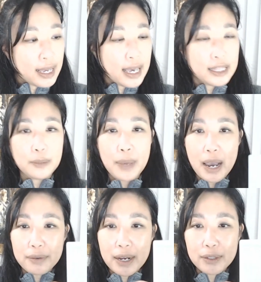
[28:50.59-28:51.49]
In the
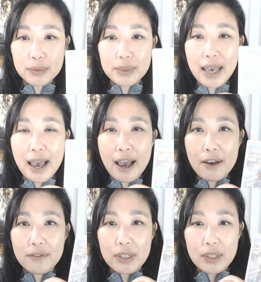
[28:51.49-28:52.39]
background, we have
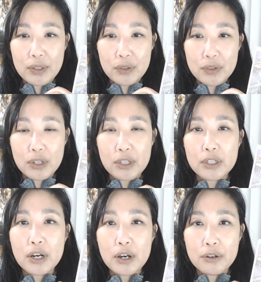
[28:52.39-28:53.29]
the city
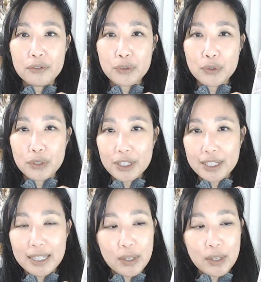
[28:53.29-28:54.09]
of Uruk in